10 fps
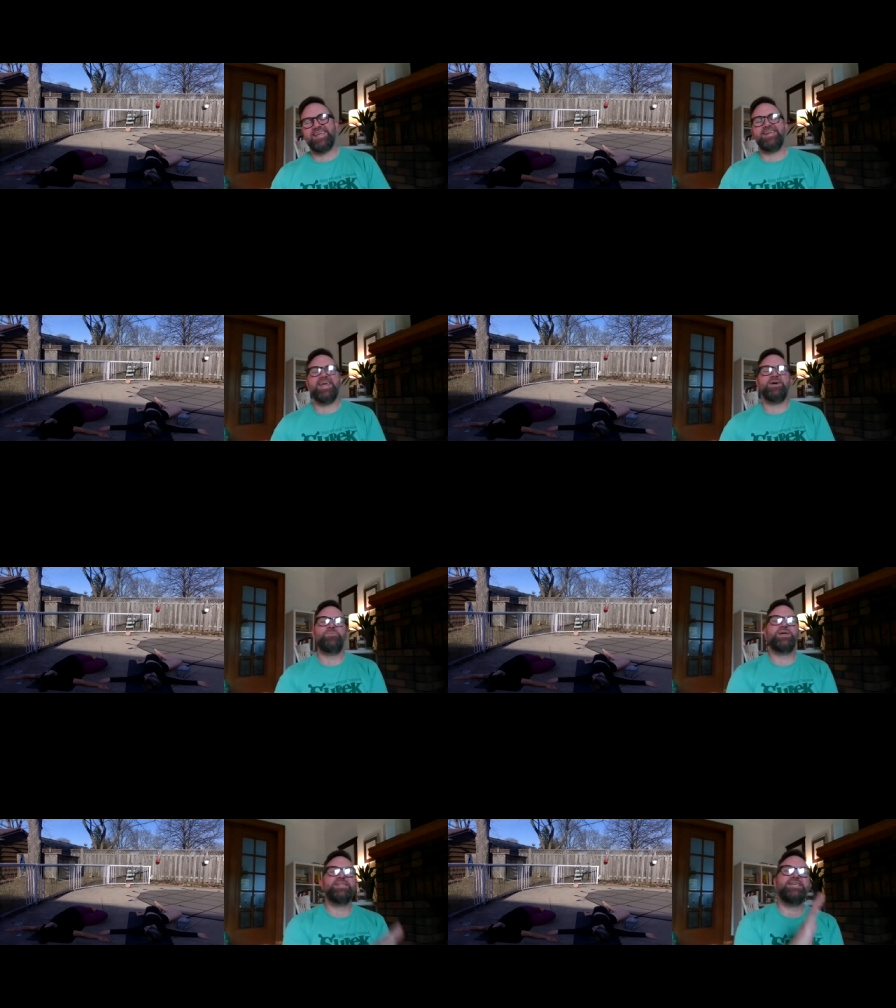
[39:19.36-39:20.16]
Inhale,
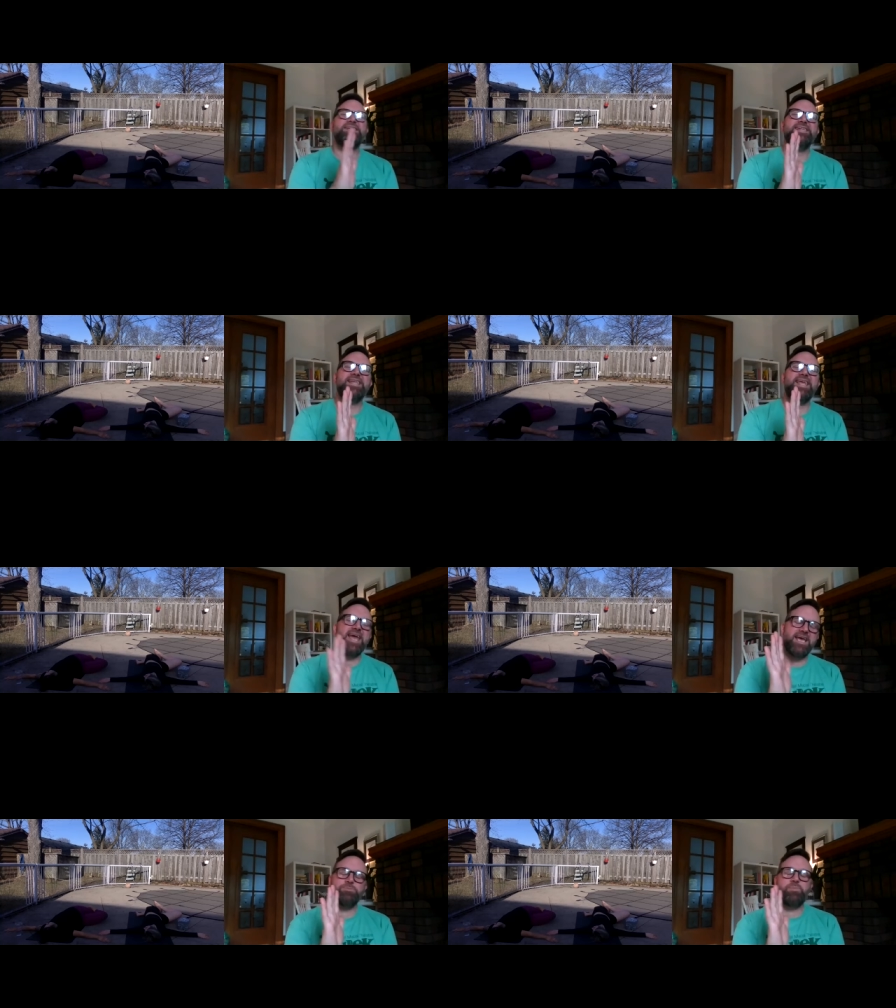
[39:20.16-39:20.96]
bring the
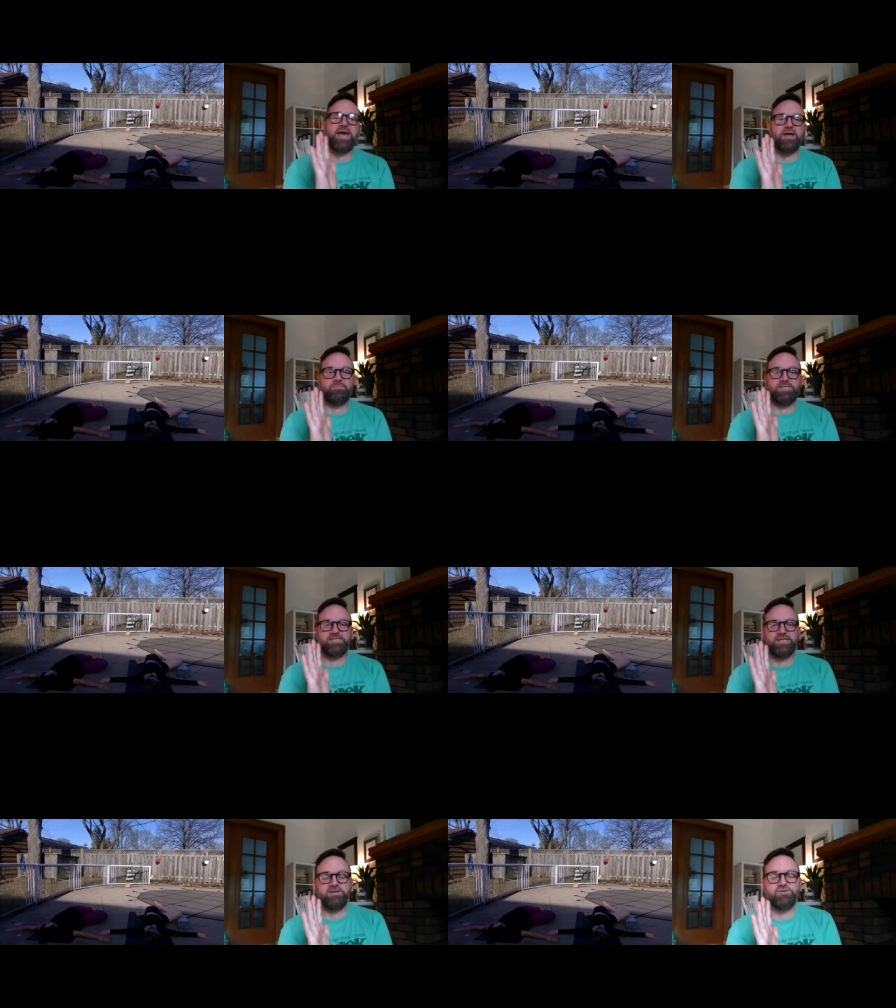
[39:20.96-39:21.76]
gaze back up to
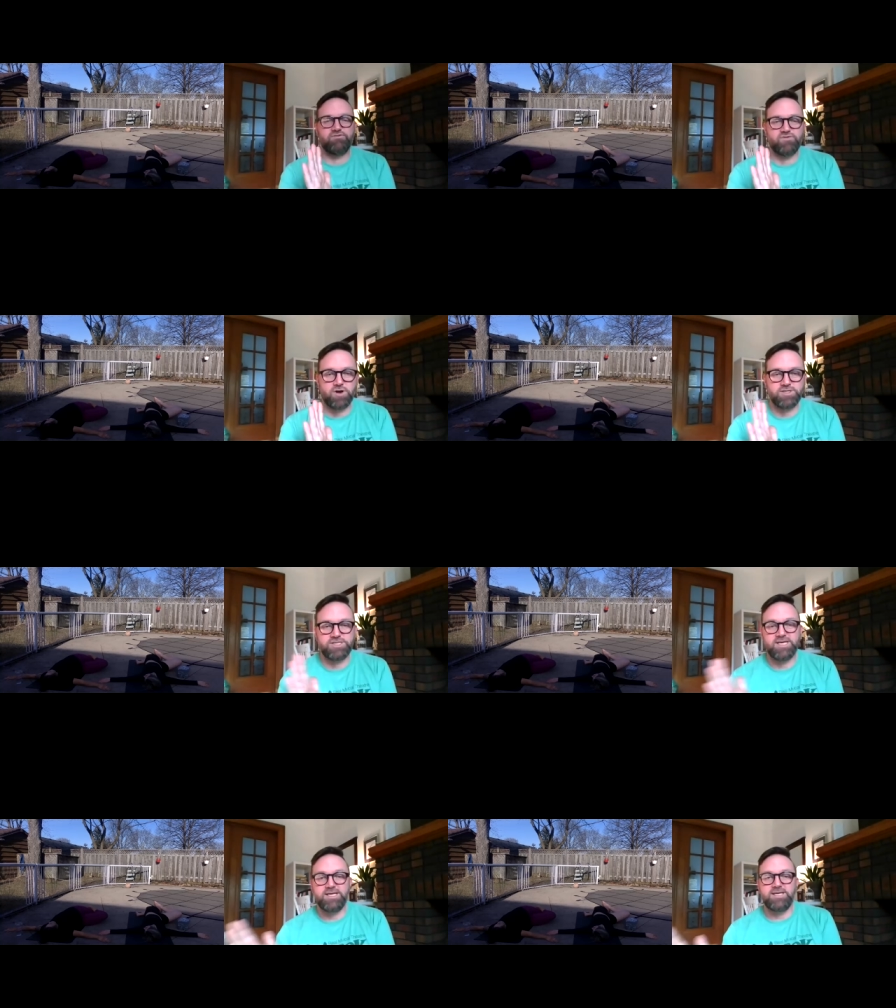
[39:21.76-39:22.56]
center first,